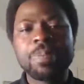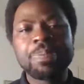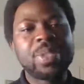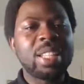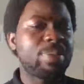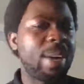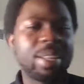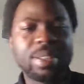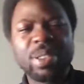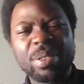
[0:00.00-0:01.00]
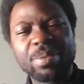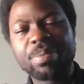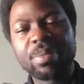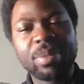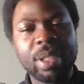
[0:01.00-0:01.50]
that's why it's not
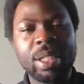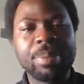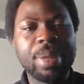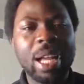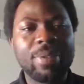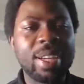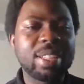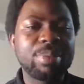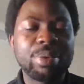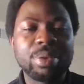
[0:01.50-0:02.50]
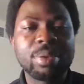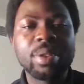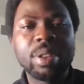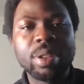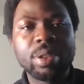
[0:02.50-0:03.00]
advisable to
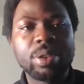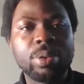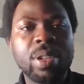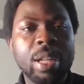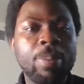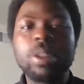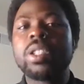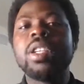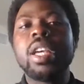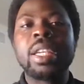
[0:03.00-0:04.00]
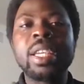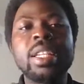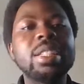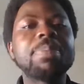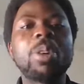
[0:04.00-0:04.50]
do that. But again,
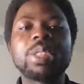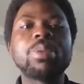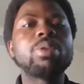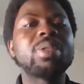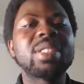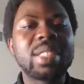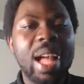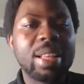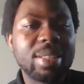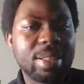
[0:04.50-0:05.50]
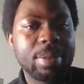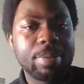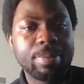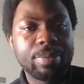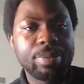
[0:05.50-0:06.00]
it's possible to start
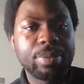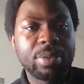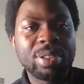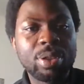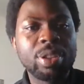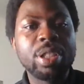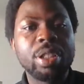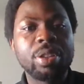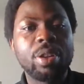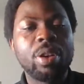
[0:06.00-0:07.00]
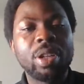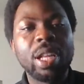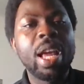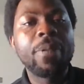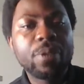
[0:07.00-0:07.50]
studying on
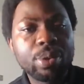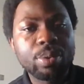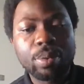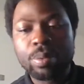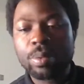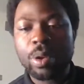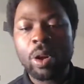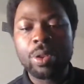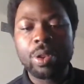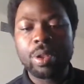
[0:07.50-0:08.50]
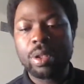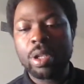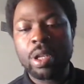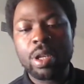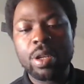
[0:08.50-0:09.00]
F2 on
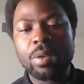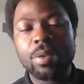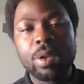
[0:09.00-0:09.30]
a